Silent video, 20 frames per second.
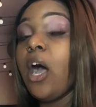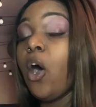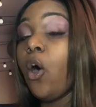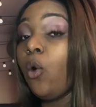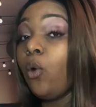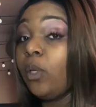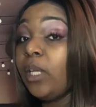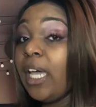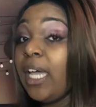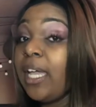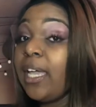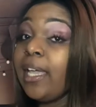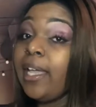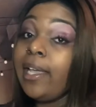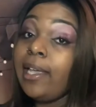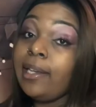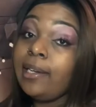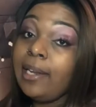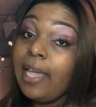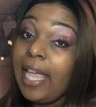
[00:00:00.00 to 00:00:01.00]
Ola
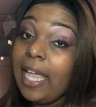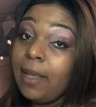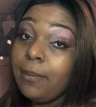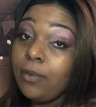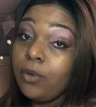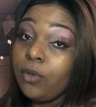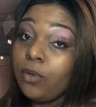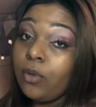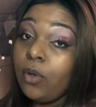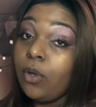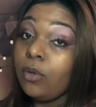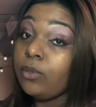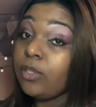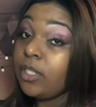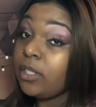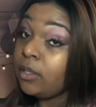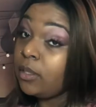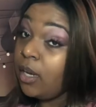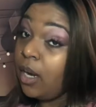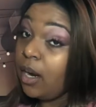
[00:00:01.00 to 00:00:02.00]
and Abel
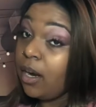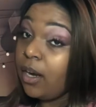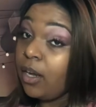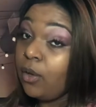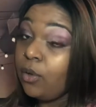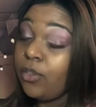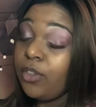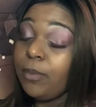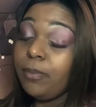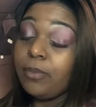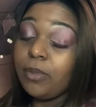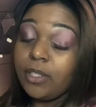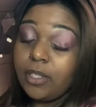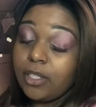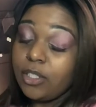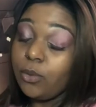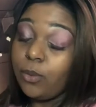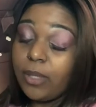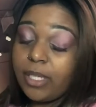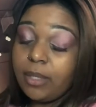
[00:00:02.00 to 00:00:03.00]
Osundaro,
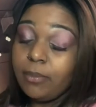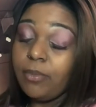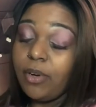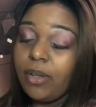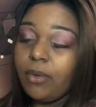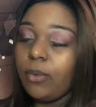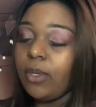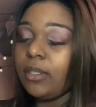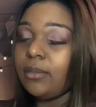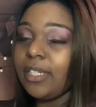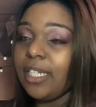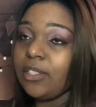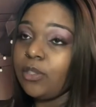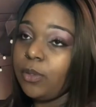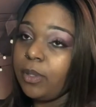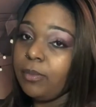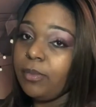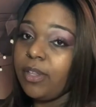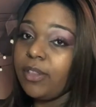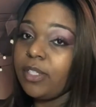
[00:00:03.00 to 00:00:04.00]
the twin, well, not
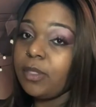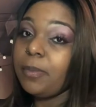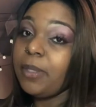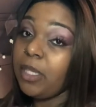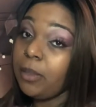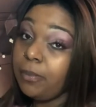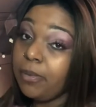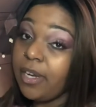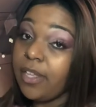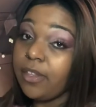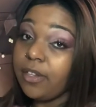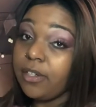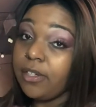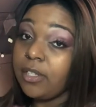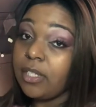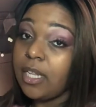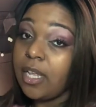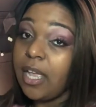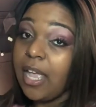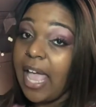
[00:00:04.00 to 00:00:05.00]
twin brothers, but the
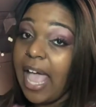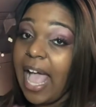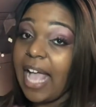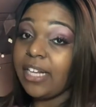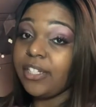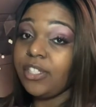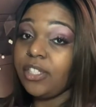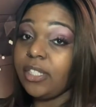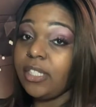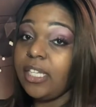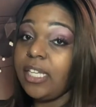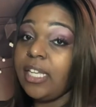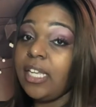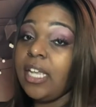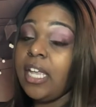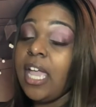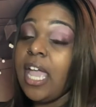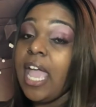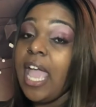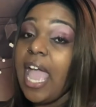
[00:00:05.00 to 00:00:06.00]
brothers,
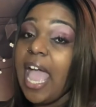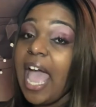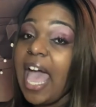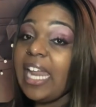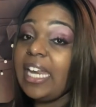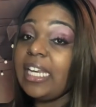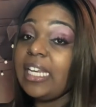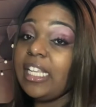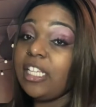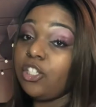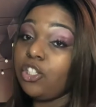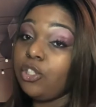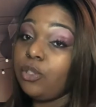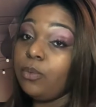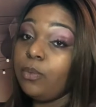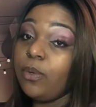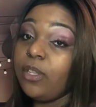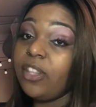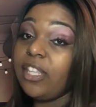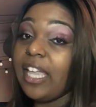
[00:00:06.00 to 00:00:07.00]
actually had an issue
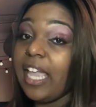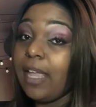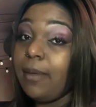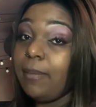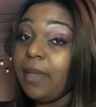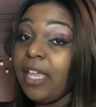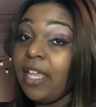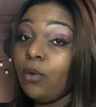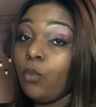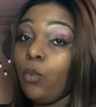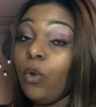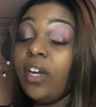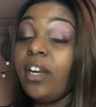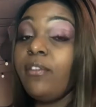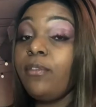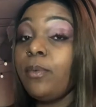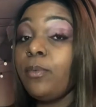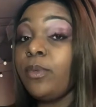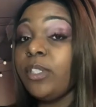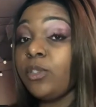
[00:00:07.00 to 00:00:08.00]
with gay men. One
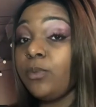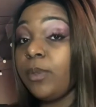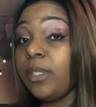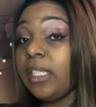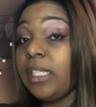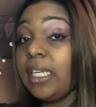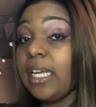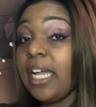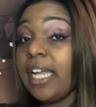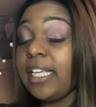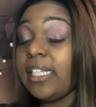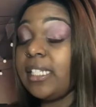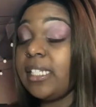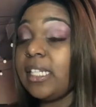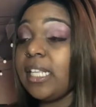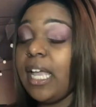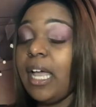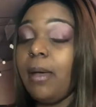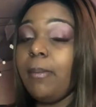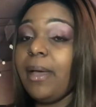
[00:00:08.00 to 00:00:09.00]
of them was really
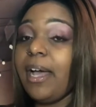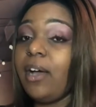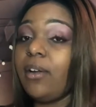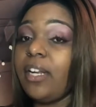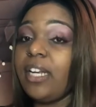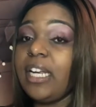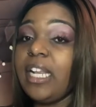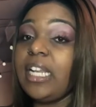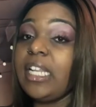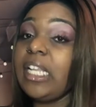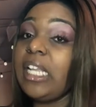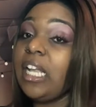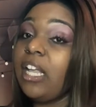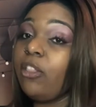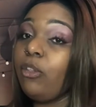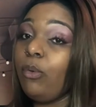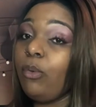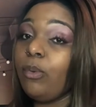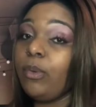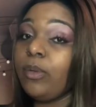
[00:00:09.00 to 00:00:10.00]
nice about it, and the
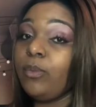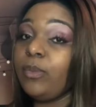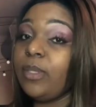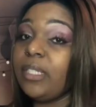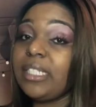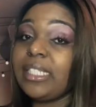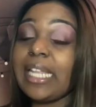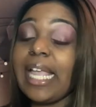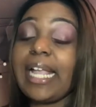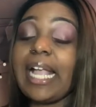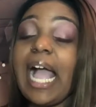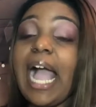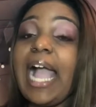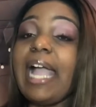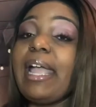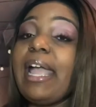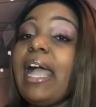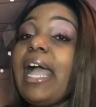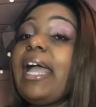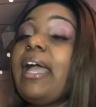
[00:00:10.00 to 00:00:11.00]
other one was like, I
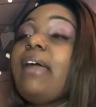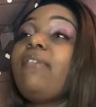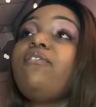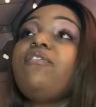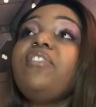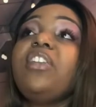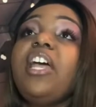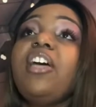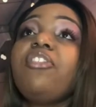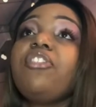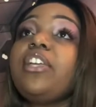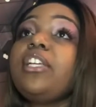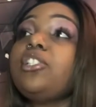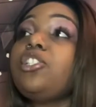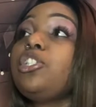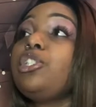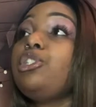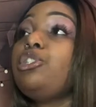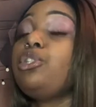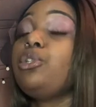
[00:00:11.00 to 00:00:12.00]
have nothing
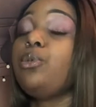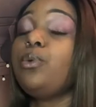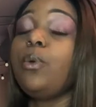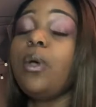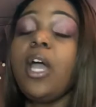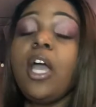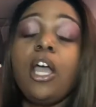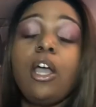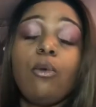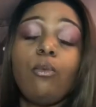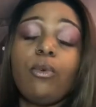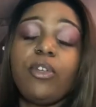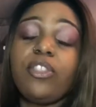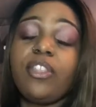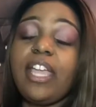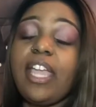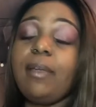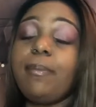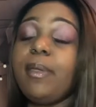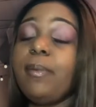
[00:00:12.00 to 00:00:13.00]
to do with
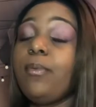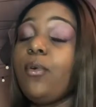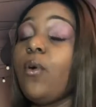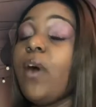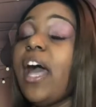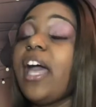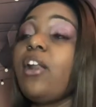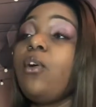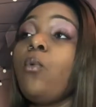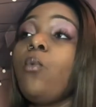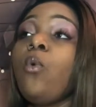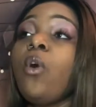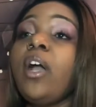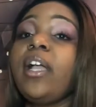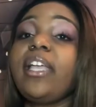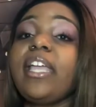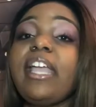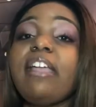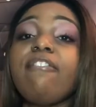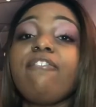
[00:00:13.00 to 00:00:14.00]
gay people. I don't
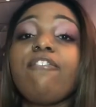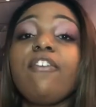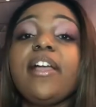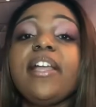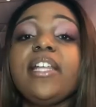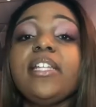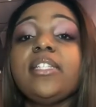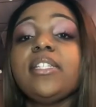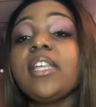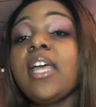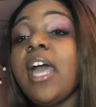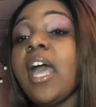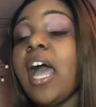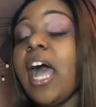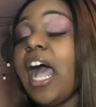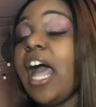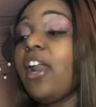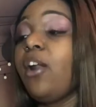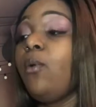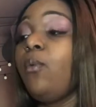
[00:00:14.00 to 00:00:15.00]
want gay friends.
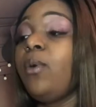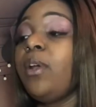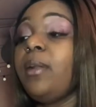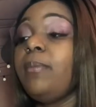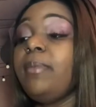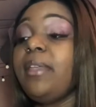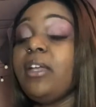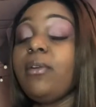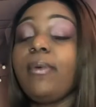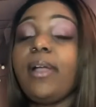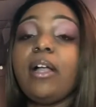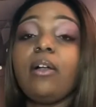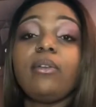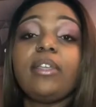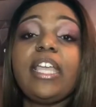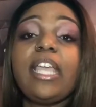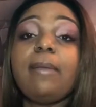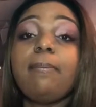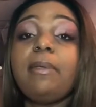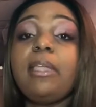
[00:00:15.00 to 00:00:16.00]
I don't want to be
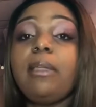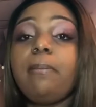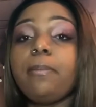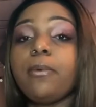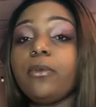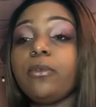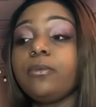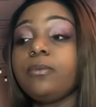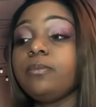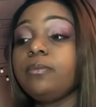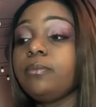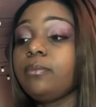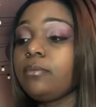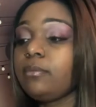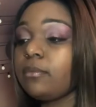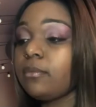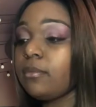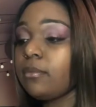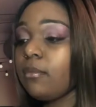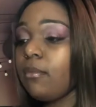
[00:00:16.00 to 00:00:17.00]
around gay people.
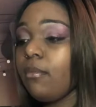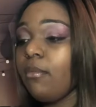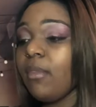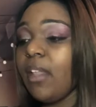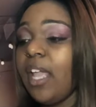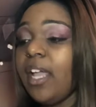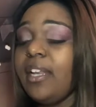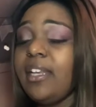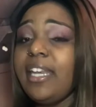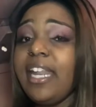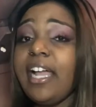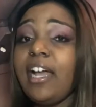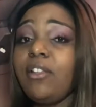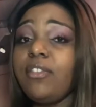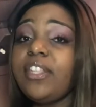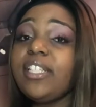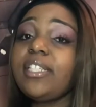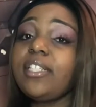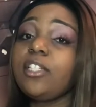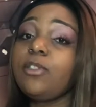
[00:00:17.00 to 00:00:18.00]

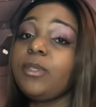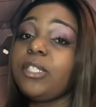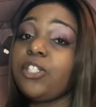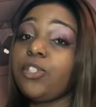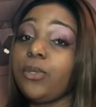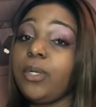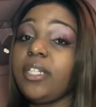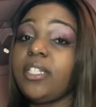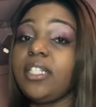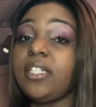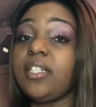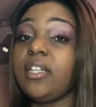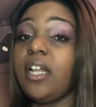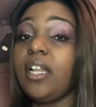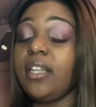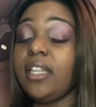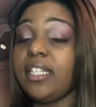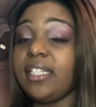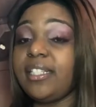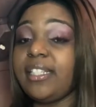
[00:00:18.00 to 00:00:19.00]
Now, this is what sources
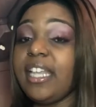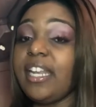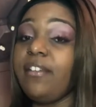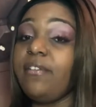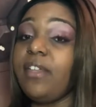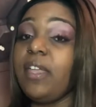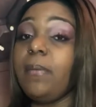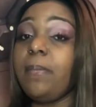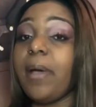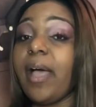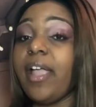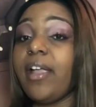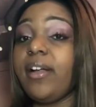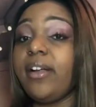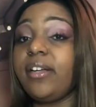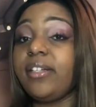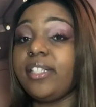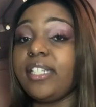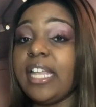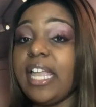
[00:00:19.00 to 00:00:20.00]
on the set of Empire
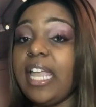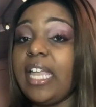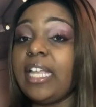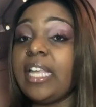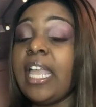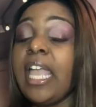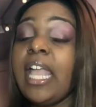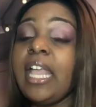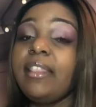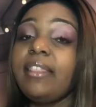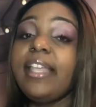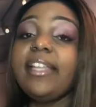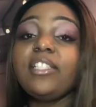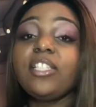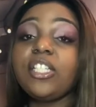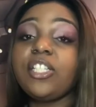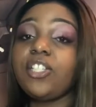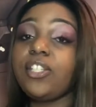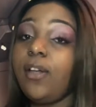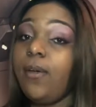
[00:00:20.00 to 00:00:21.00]
are saying. They
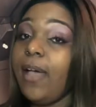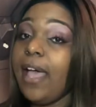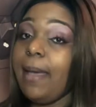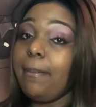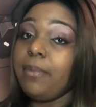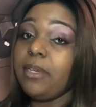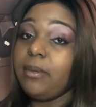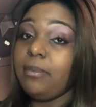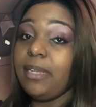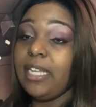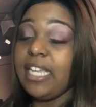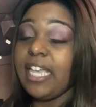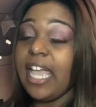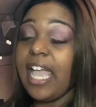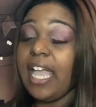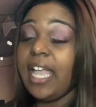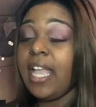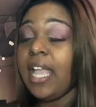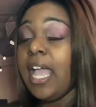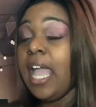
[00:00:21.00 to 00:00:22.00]
just so happen to be gay.